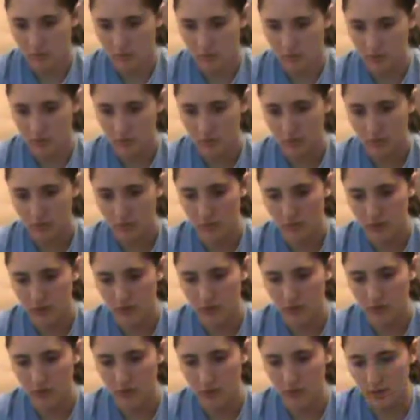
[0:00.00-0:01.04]
my new
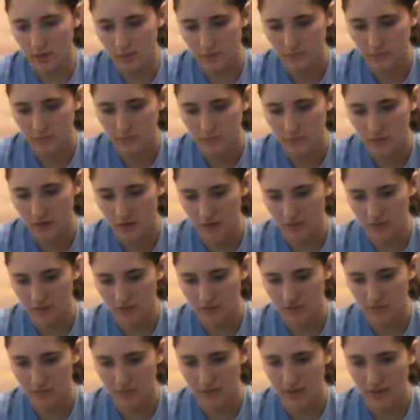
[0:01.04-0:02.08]
one, does
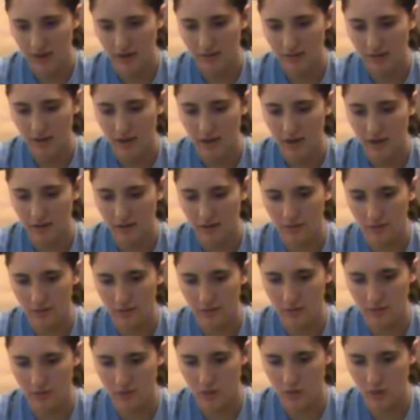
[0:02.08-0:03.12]
seem to have that, and
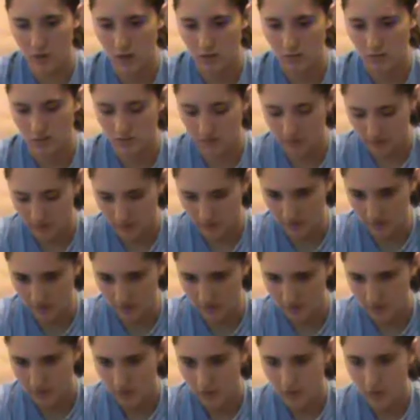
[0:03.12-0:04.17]
that's a quality that I like.
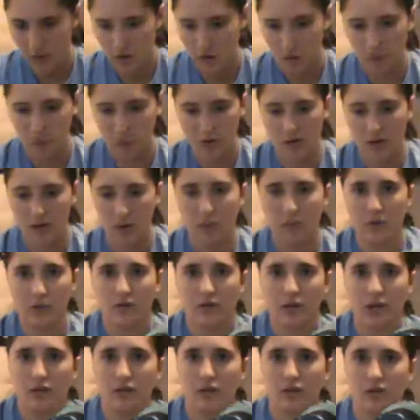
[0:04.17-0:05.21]
But it's
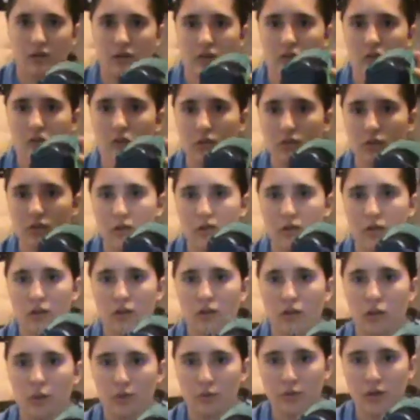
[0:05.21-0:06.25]
got this little,
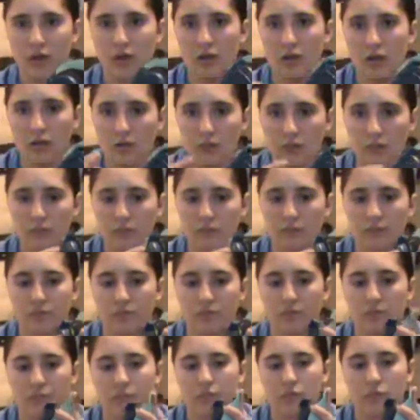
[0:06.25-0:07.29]
O-ring
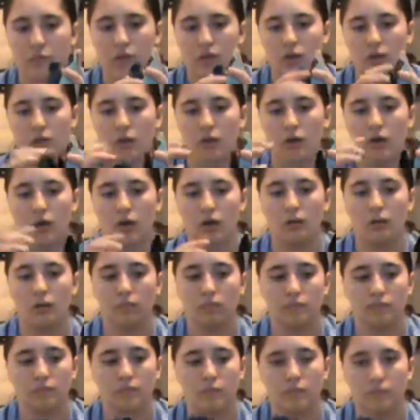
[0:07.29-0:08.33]

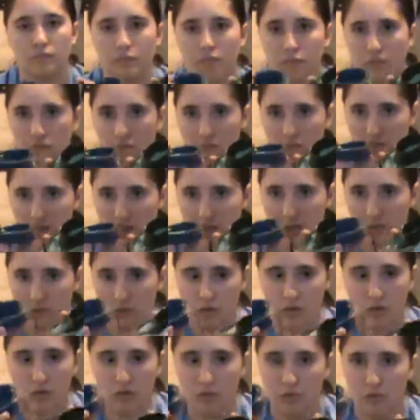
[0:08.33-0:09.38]
that
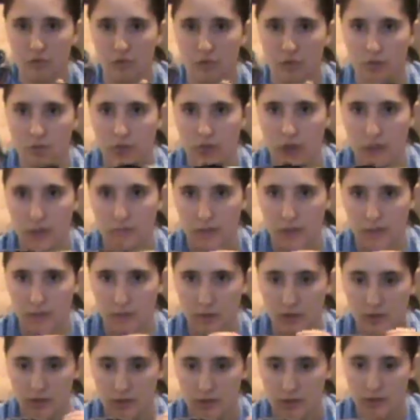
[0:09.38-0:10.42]
you fill it up that
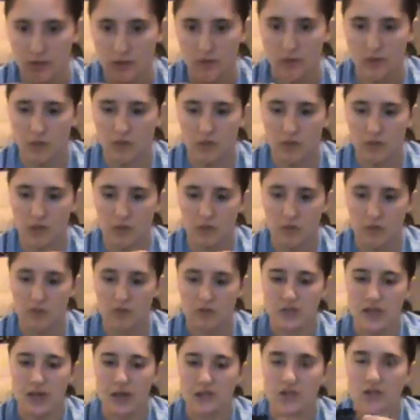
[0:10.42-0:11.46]
way. You
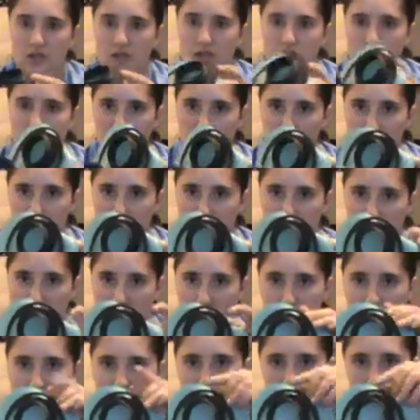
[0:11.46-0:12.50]
attach this to your
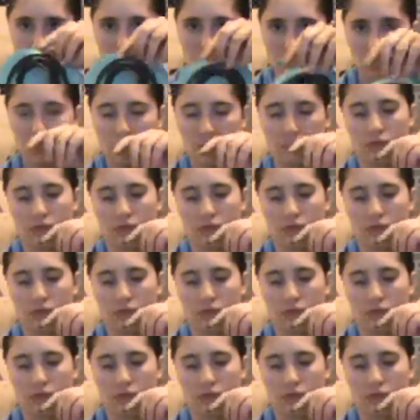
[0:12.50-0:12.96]
pack. This little